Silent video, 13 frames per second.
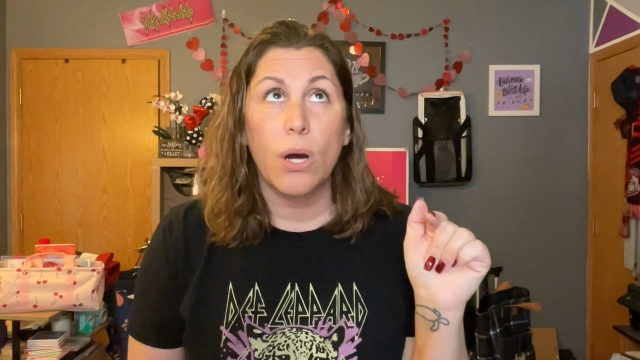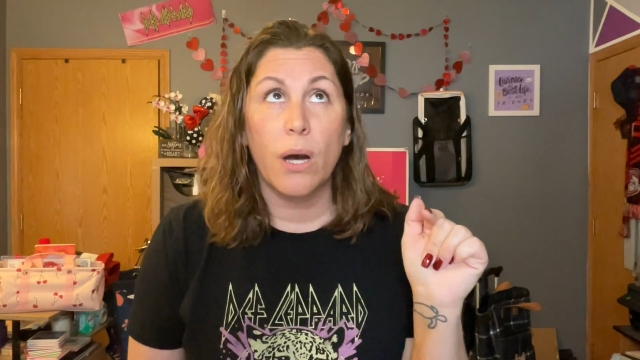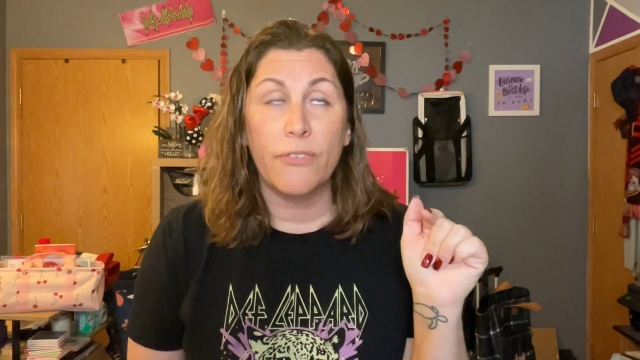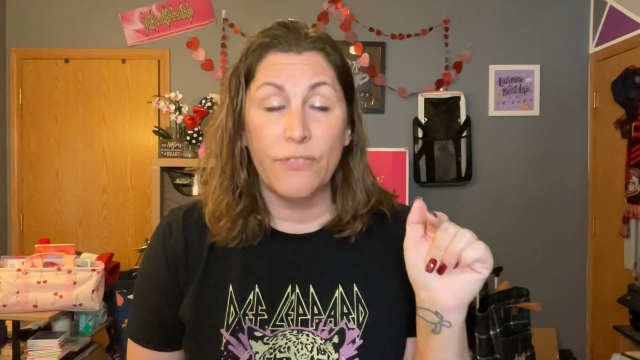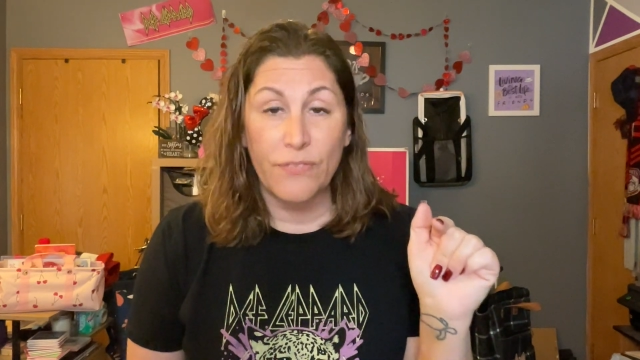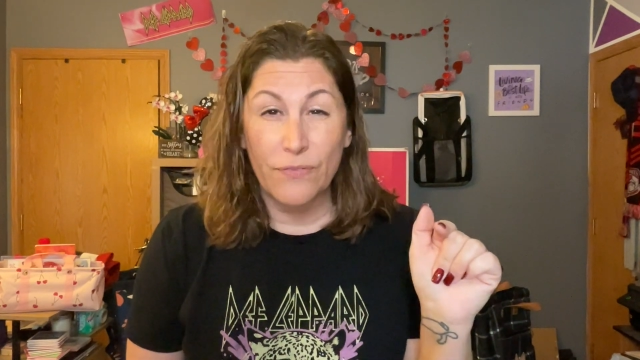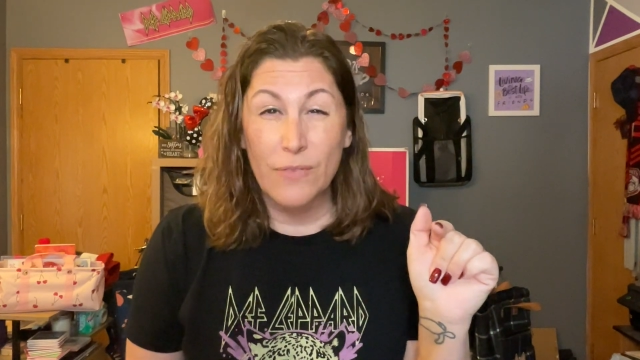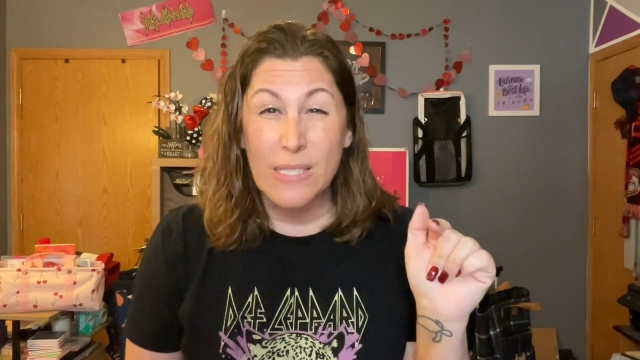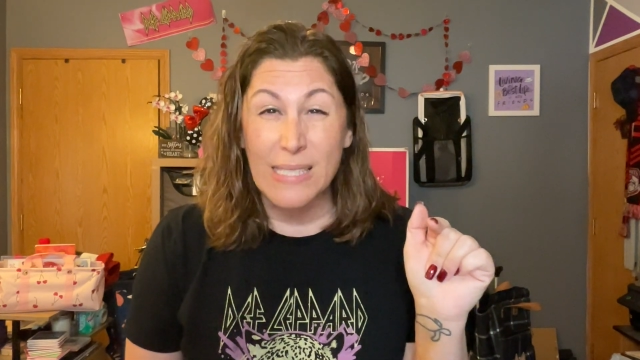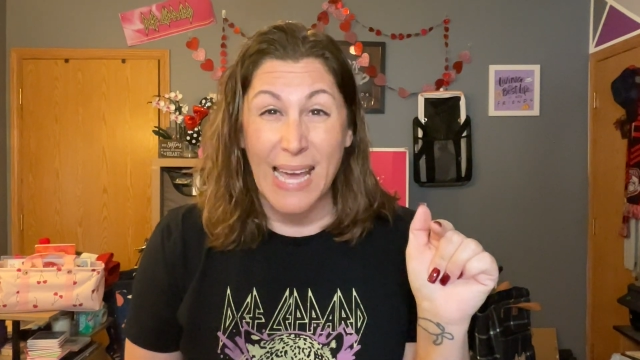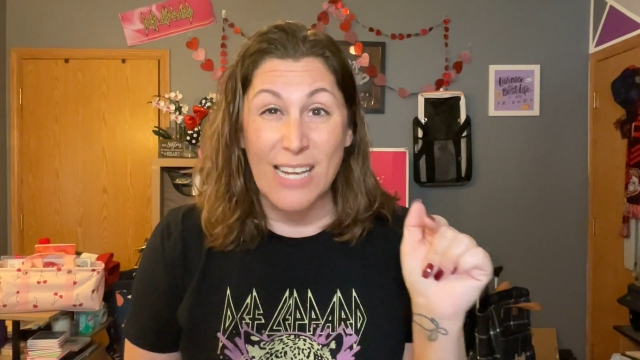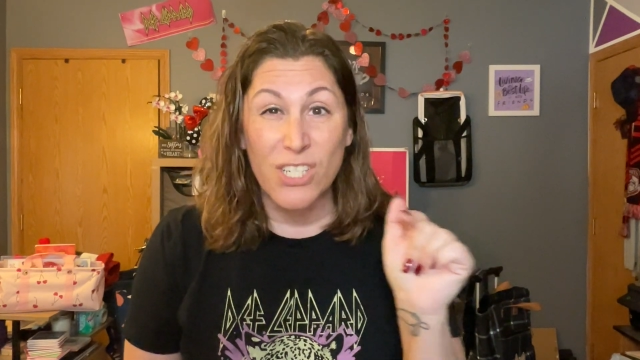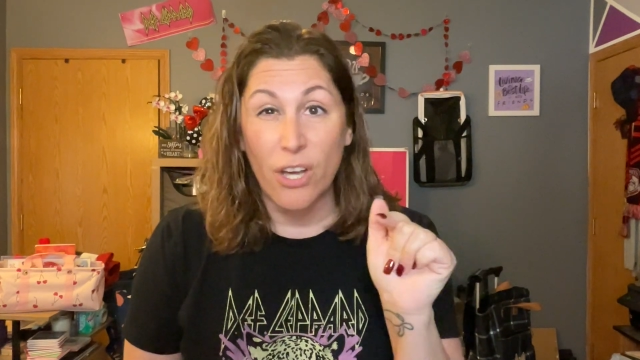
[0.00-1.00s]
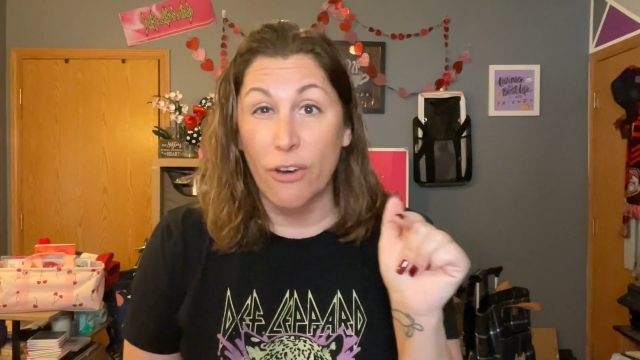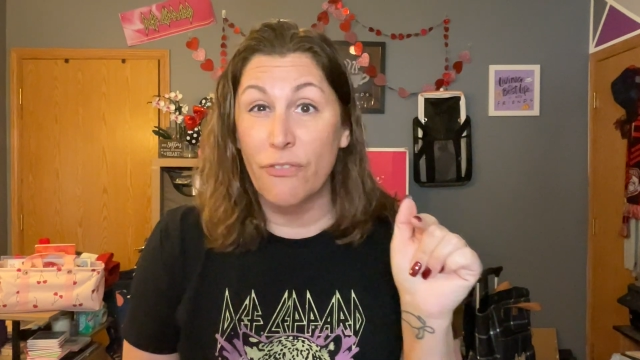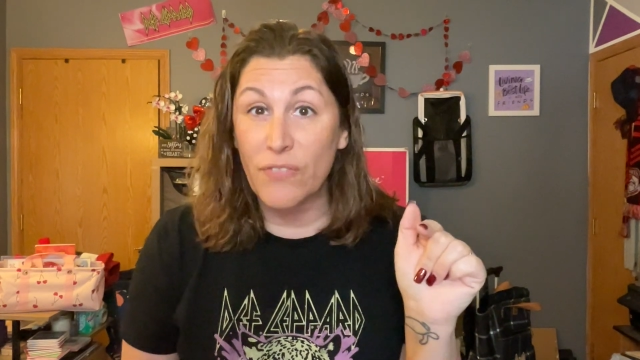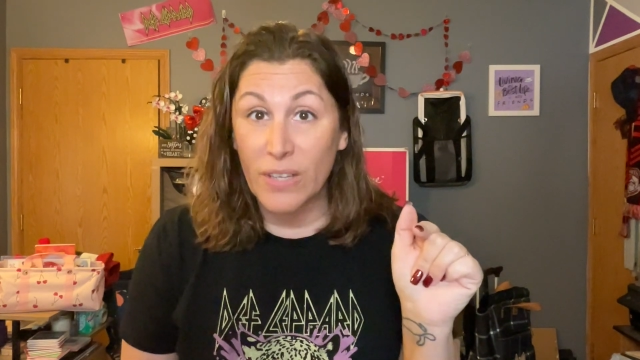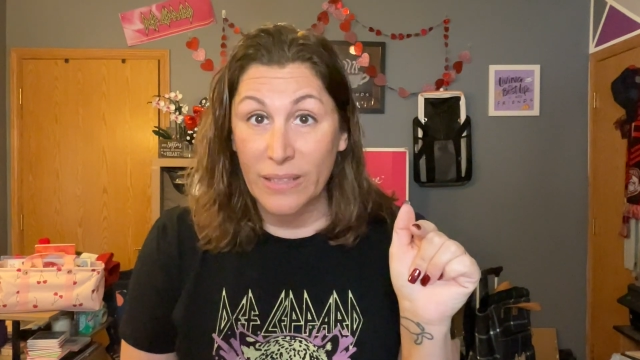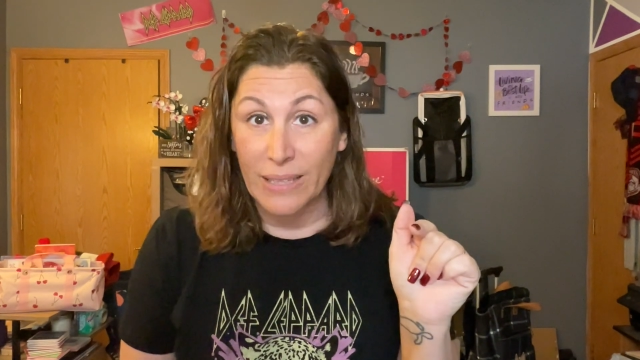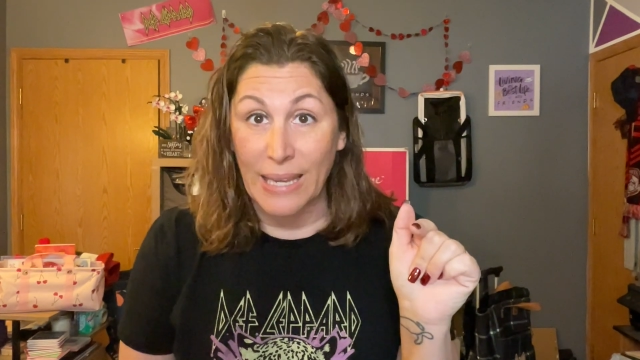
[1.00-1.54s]
/
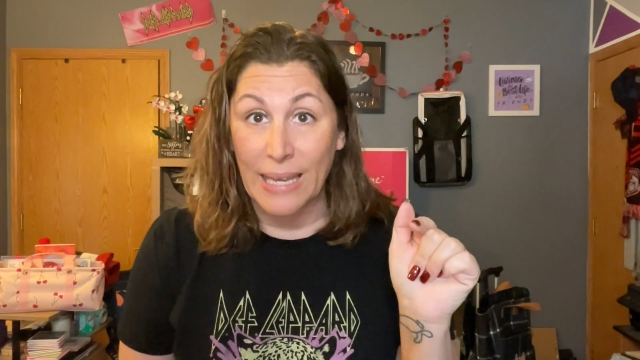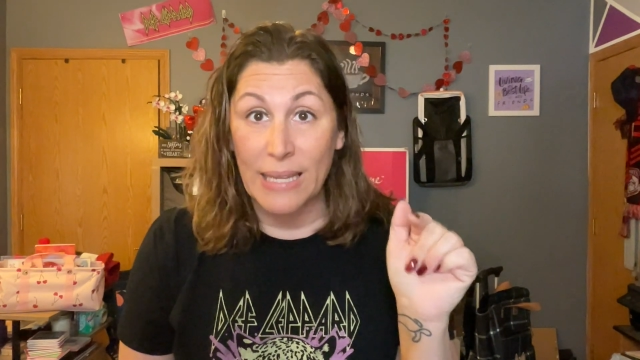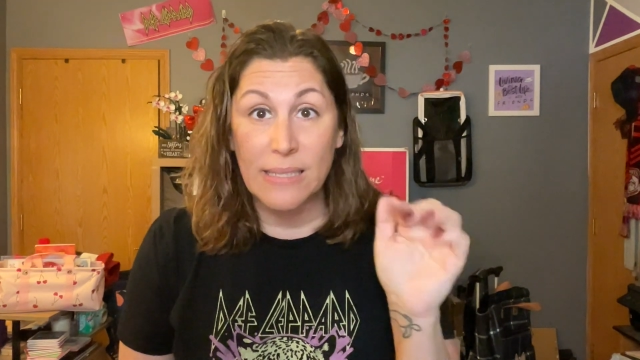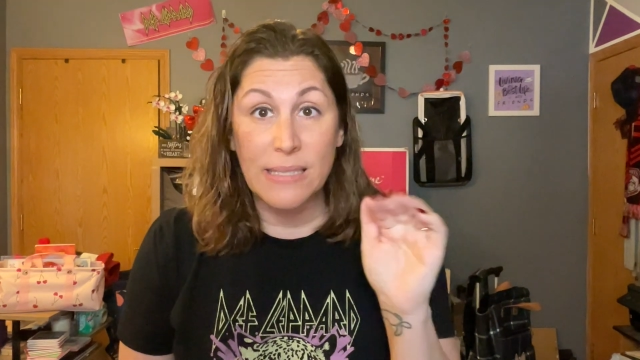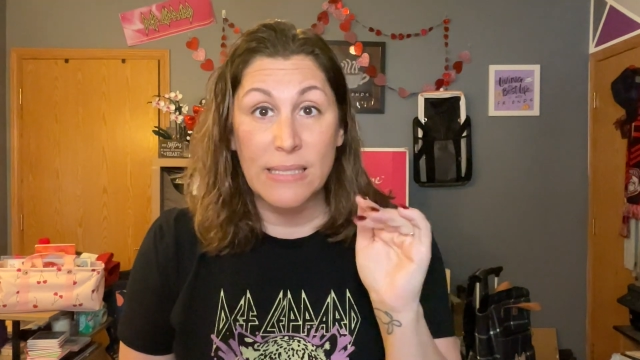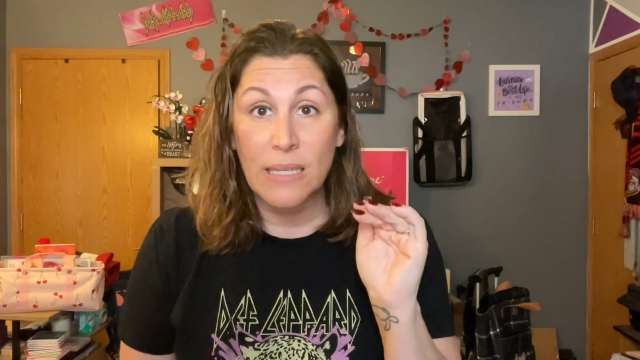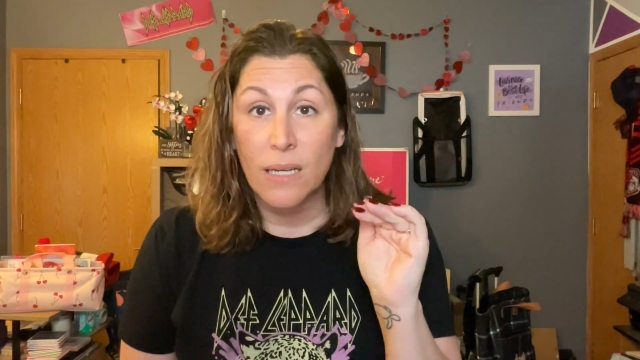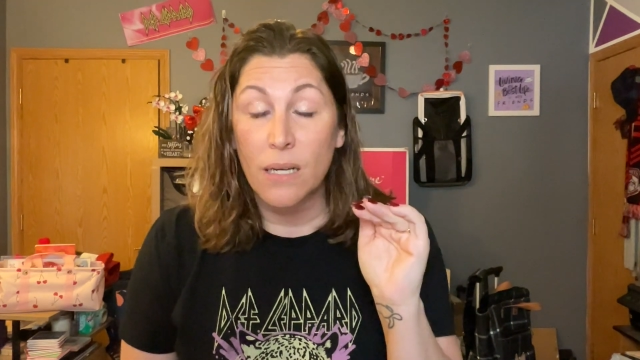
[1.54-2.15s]
affiliate